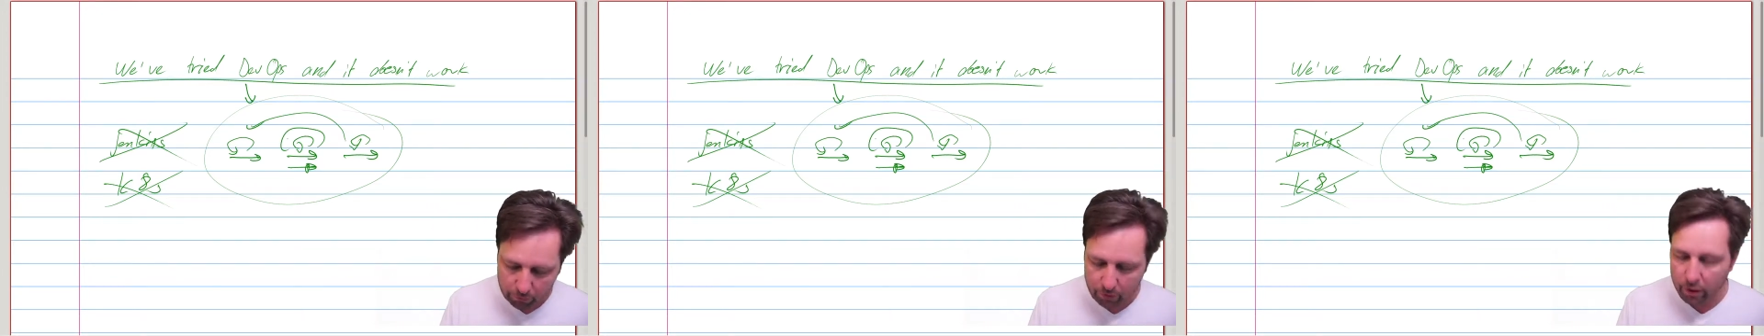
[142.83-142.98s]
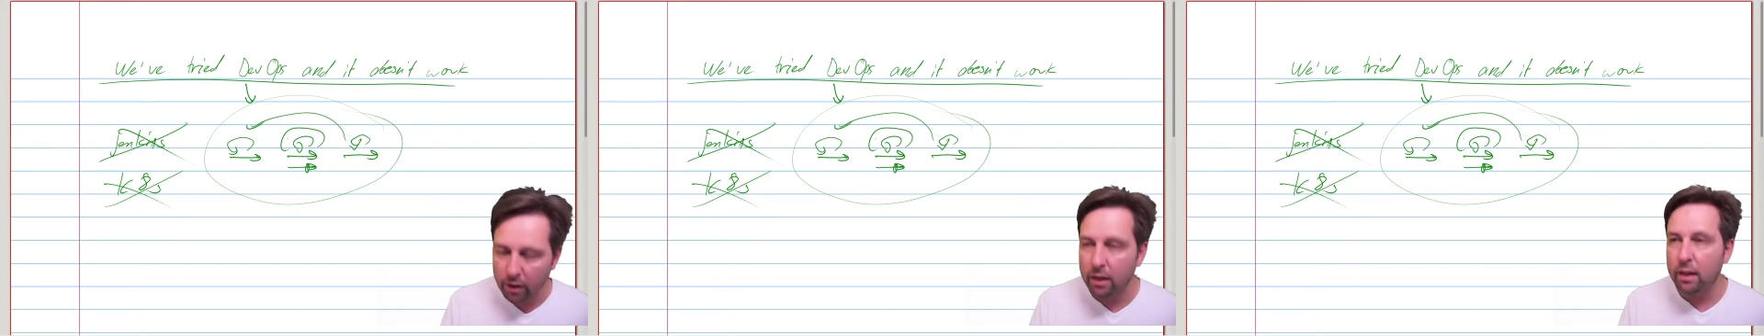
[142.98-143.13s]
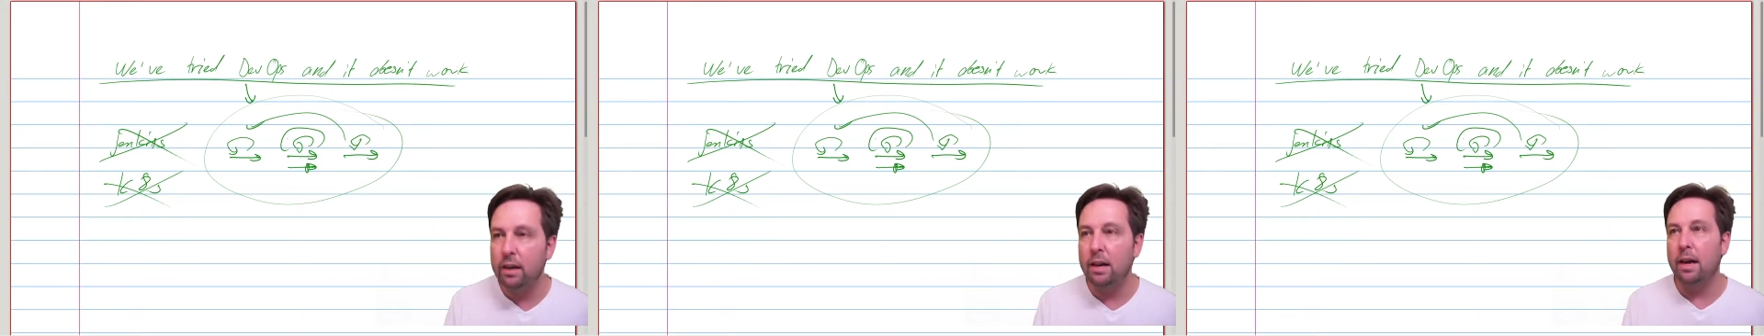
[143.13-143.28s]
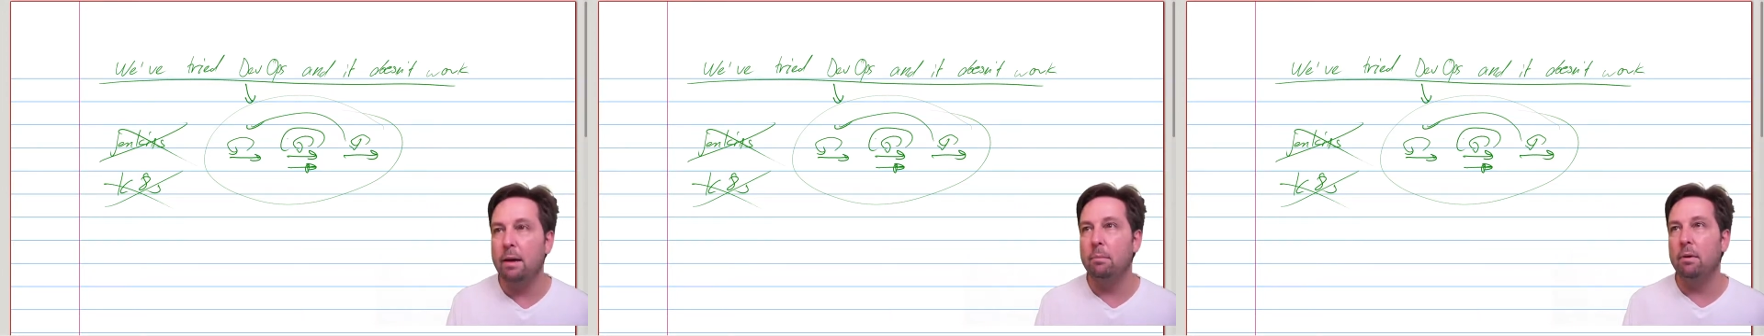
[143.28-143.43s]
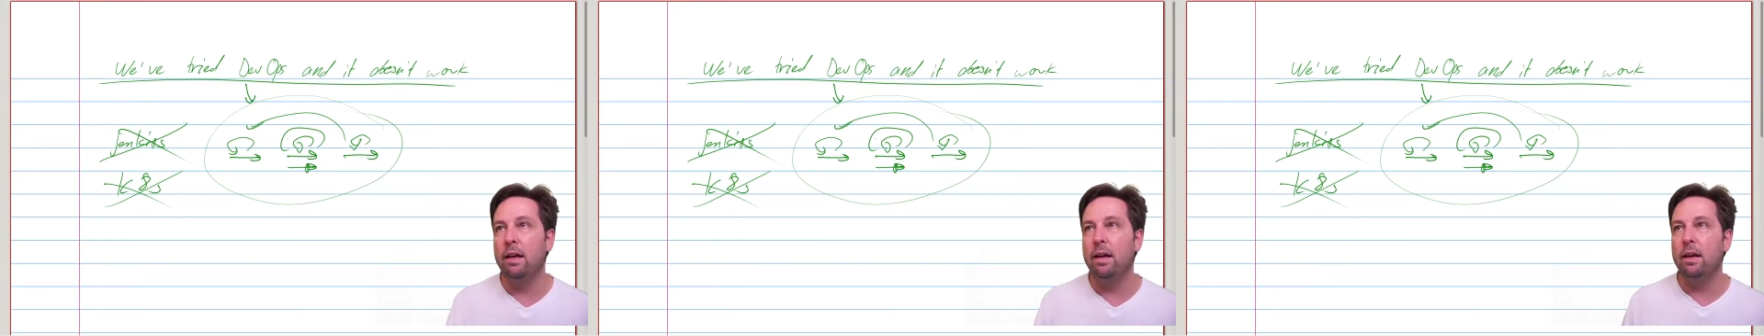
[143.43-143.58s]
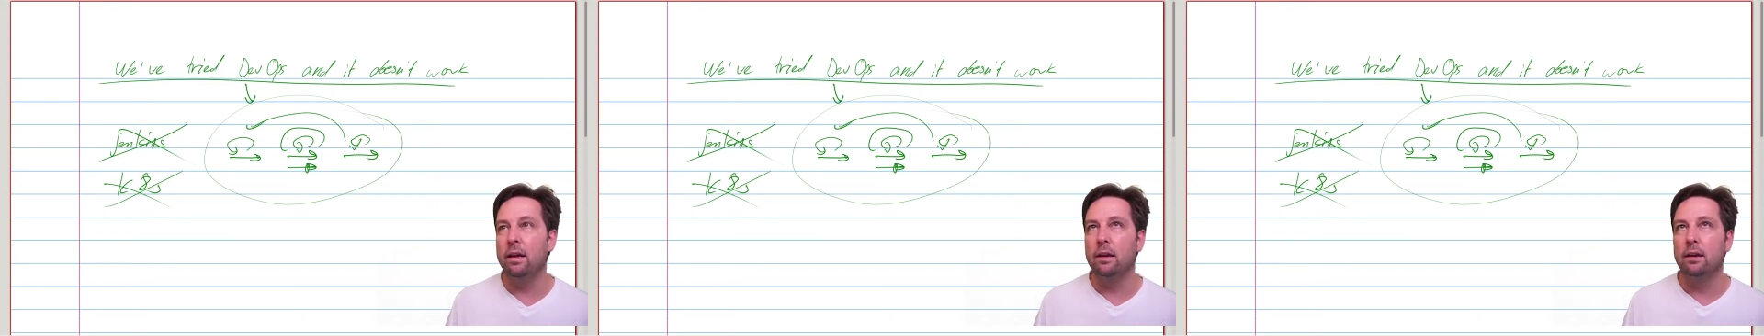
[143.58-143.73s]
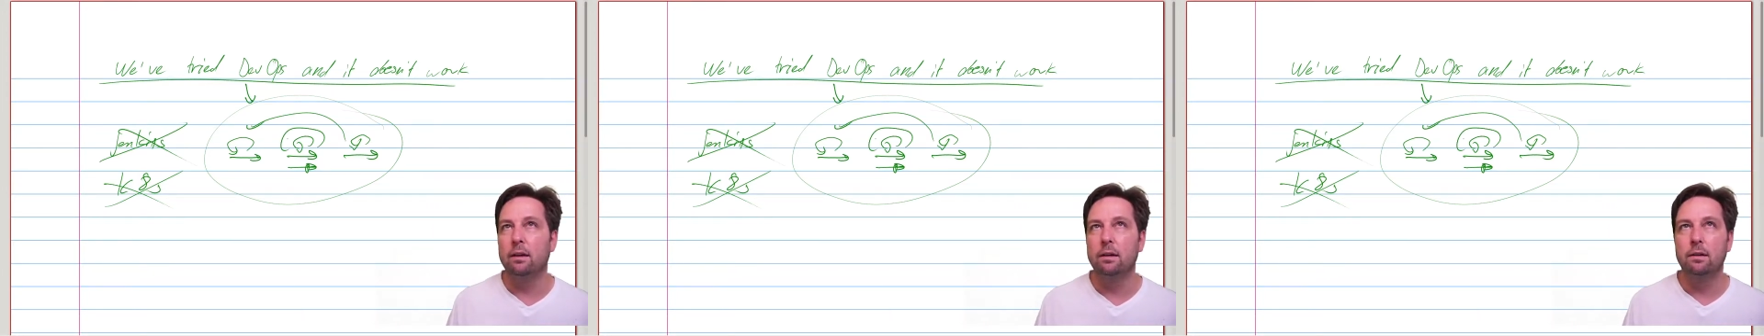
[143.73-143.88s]

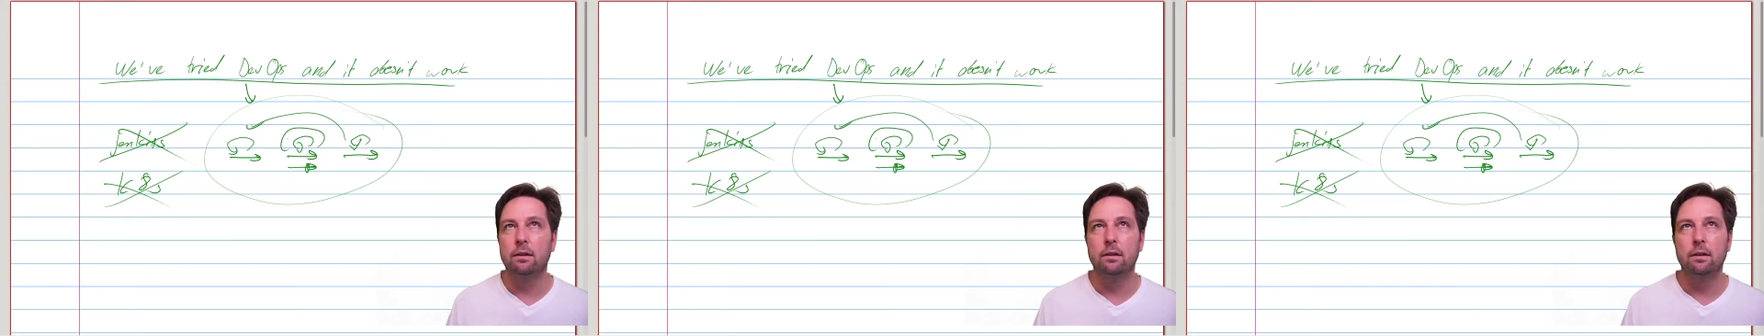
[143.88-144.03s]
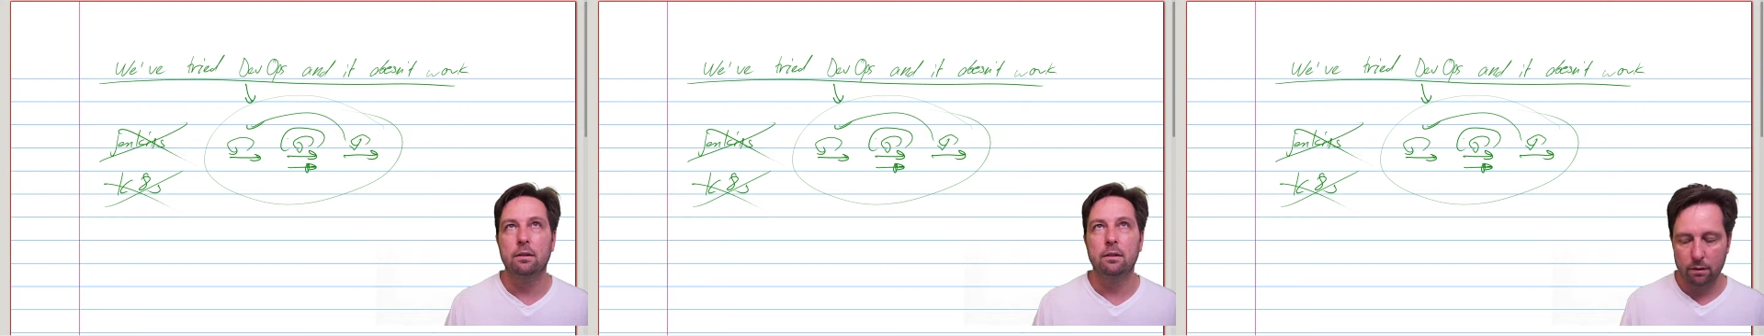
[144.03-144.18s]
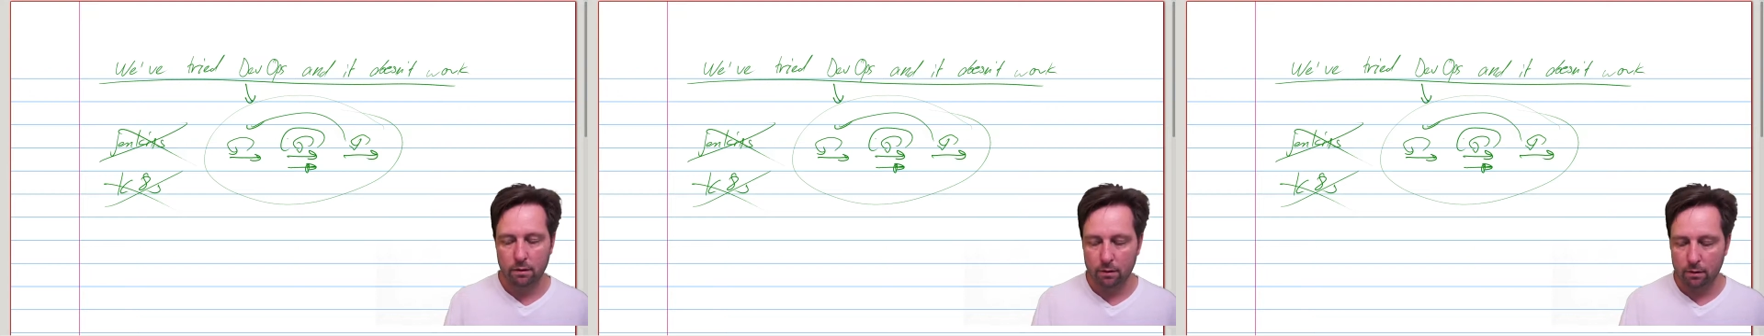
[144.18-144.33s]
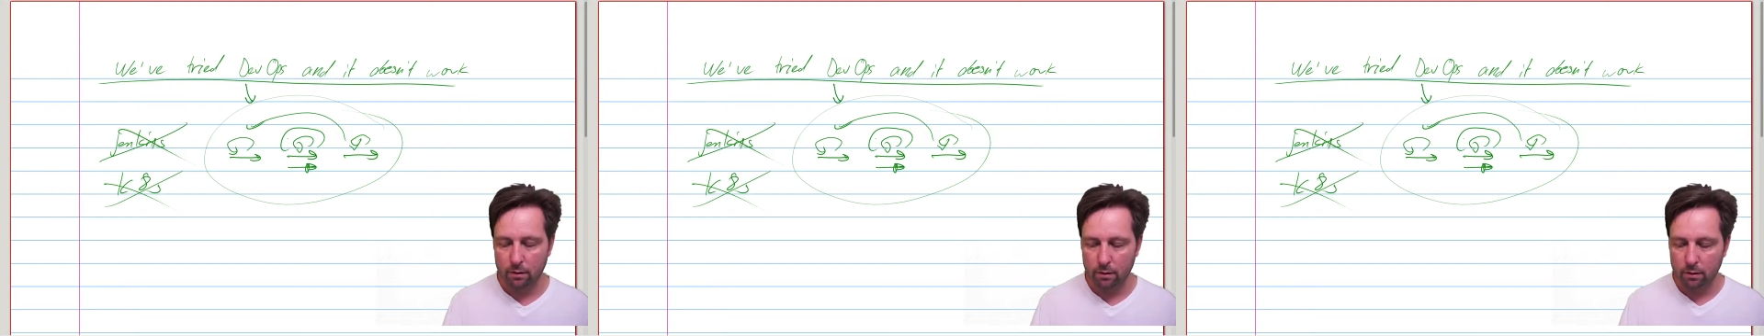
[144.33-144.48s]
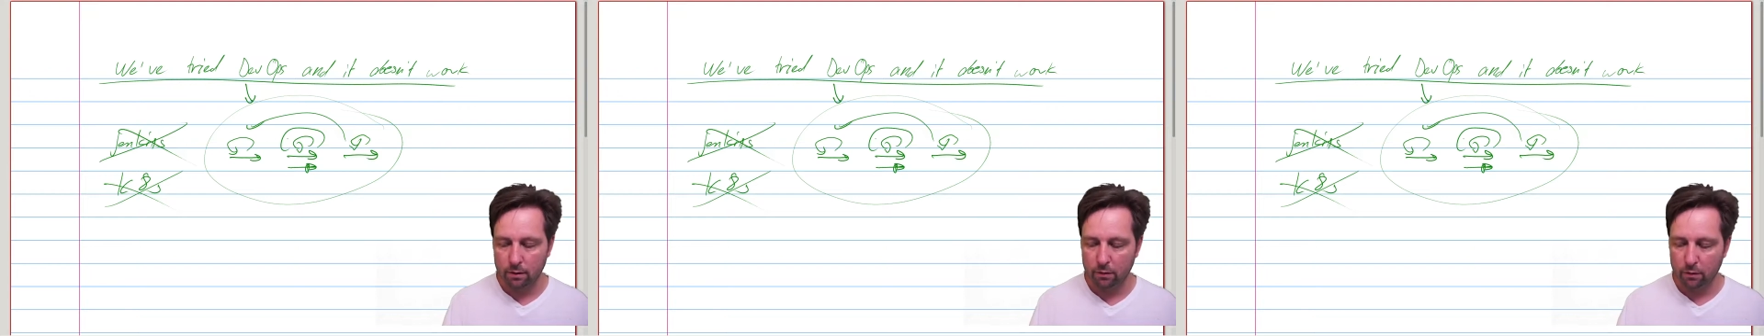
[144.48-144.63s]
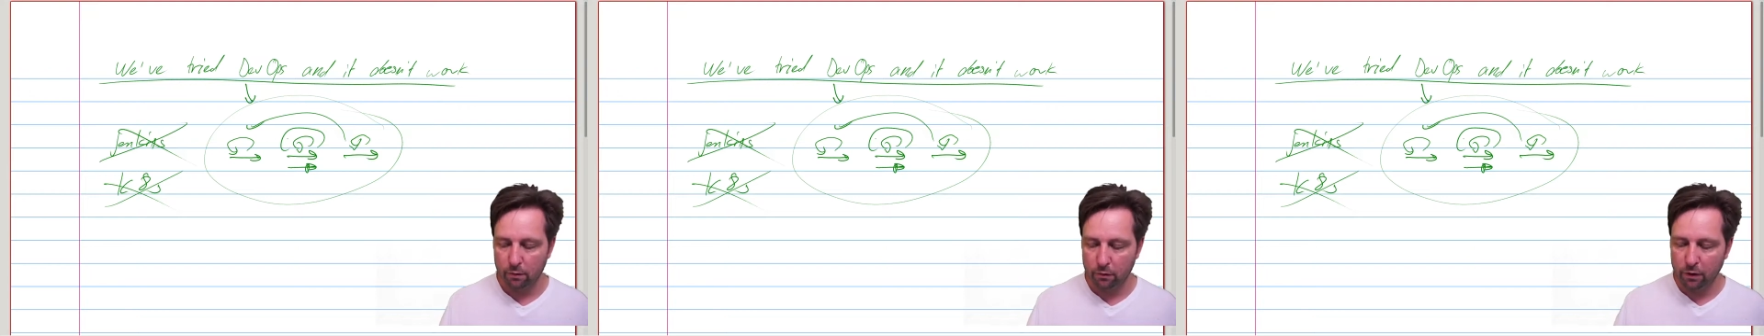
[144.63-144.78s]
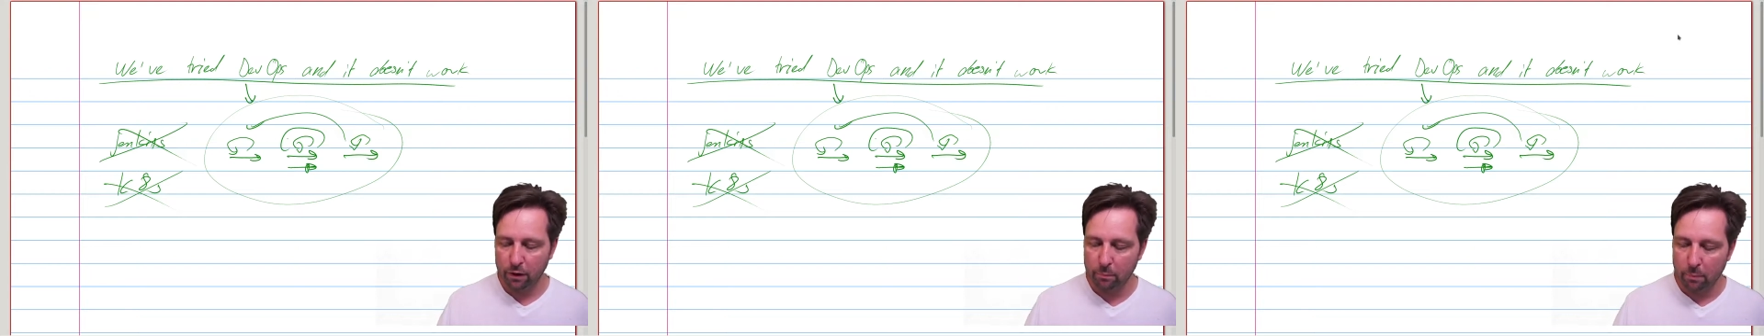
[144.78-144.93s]
enabling
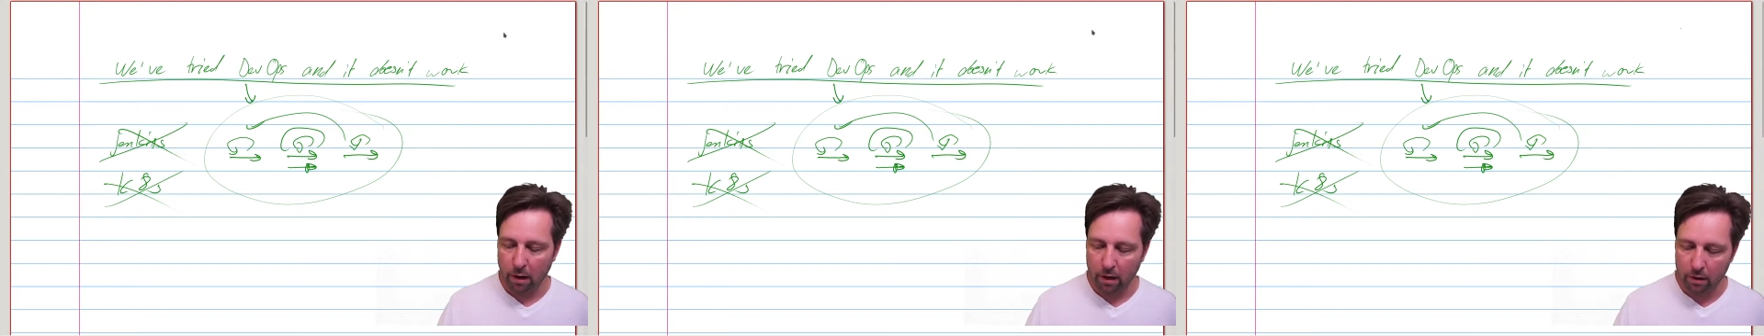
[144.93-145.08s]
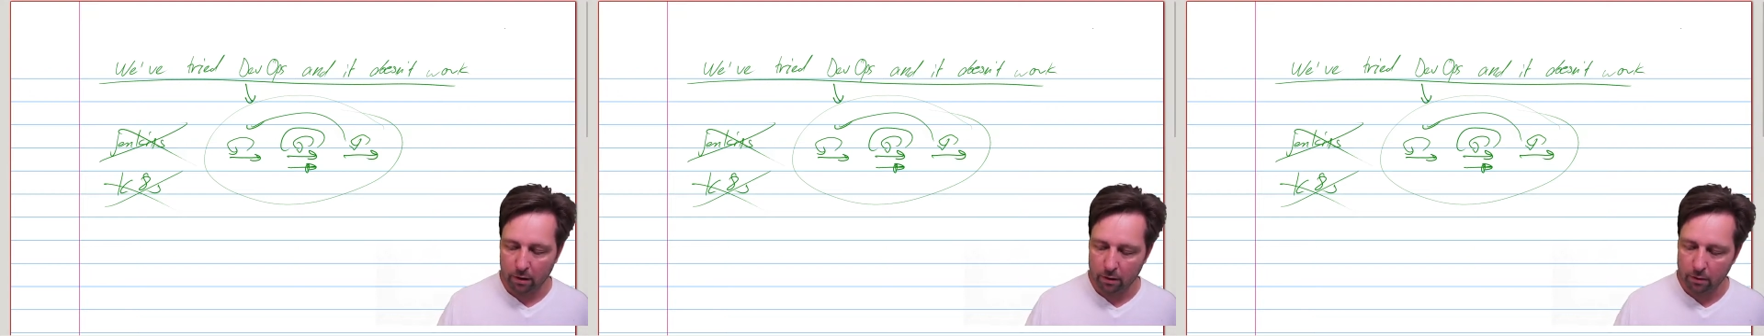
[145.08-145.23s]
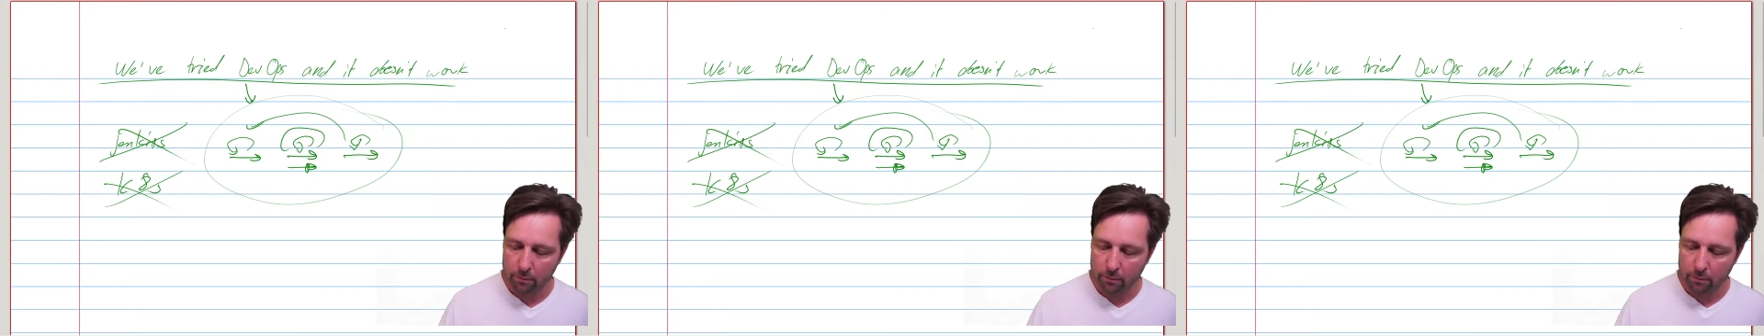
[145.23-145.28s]
feedback.